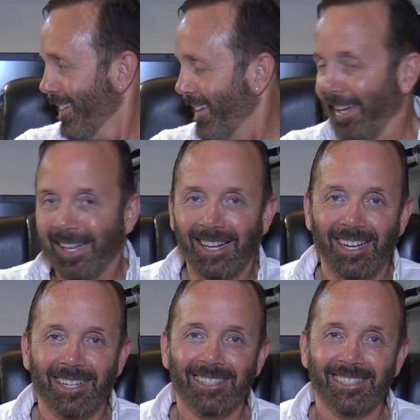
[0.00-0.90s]
And
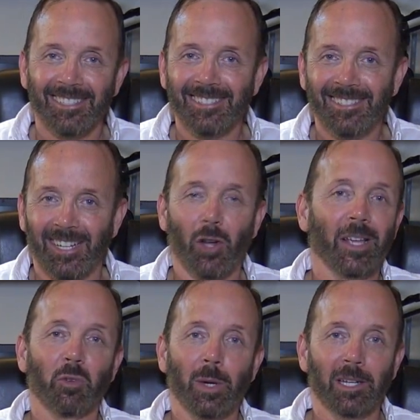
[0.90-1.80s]
uh, I know
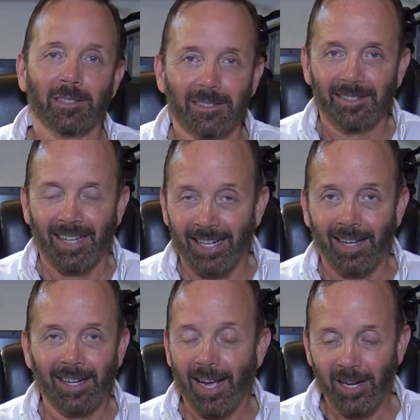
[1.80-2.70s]
that's weird. I,
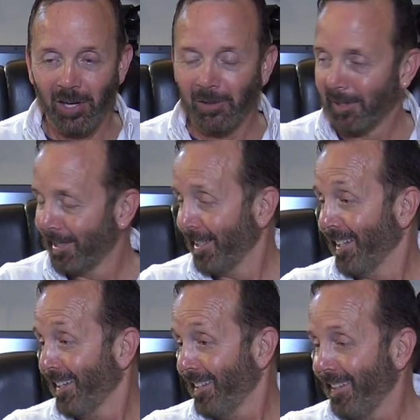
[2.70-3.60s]
I, I know.
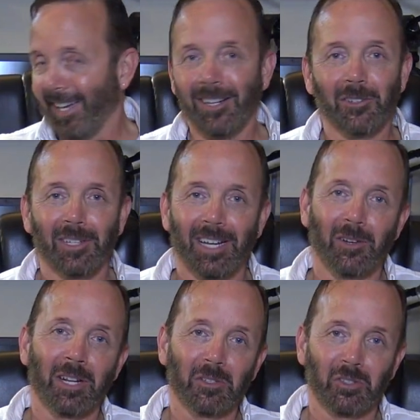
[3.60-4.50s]
I don't I
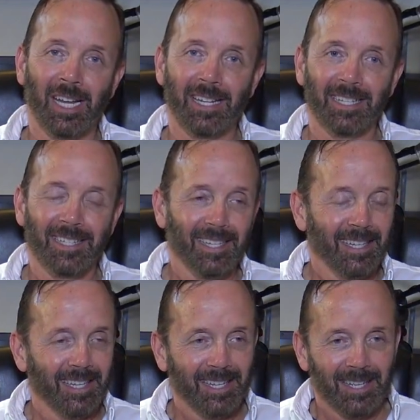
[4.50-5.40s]
don't understand it.
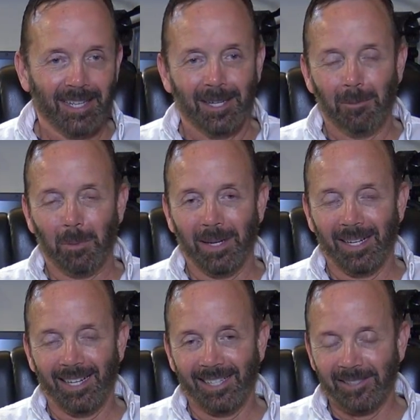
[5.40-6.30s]
But
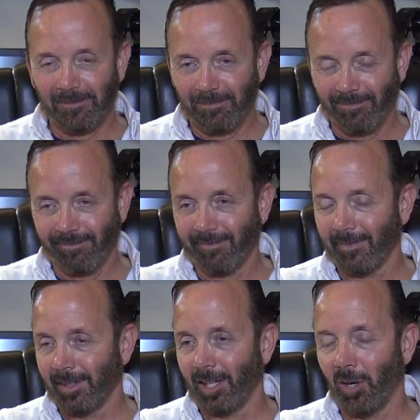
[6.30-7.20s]
uh,
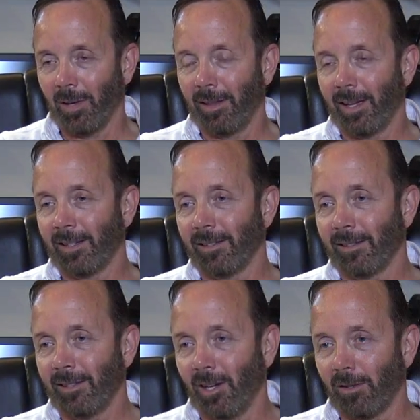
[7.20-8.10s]
you know, and then
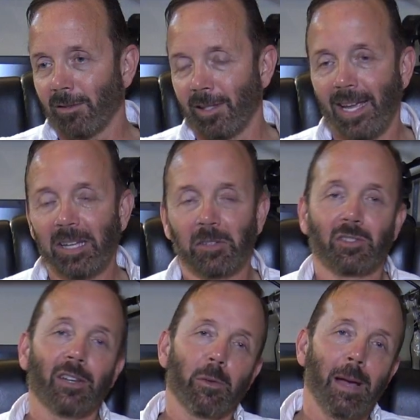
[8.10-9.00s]
you know the negative
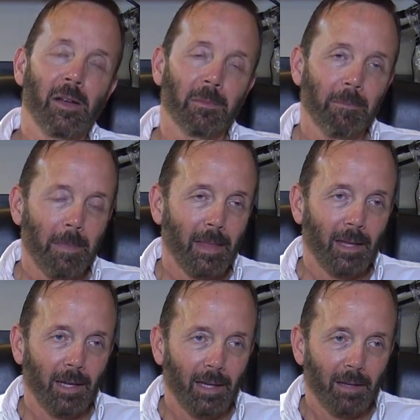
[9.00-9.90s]
stuff about them.
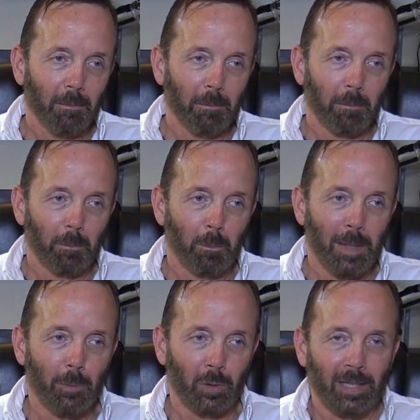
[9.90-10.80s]

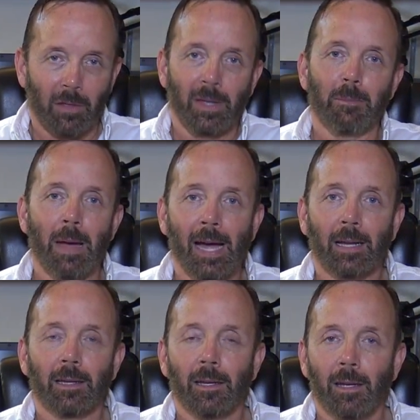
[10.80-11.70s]
People need to think
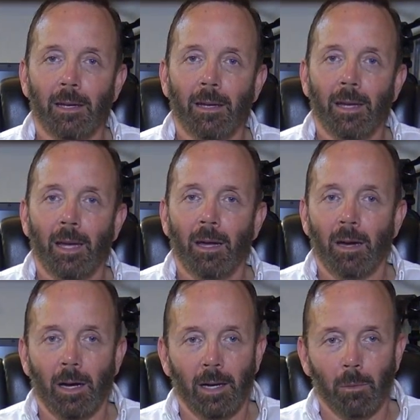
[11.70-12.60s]
back
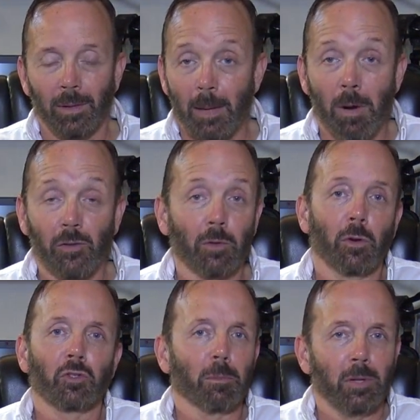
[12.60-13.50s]
uh, when they bought their
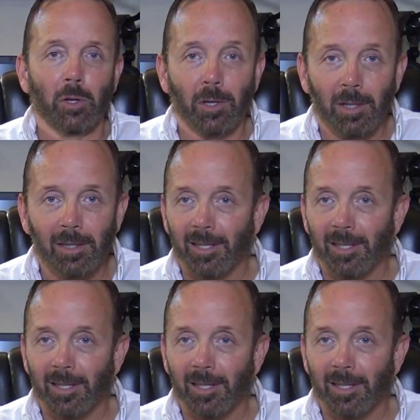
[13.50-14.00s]
first computer.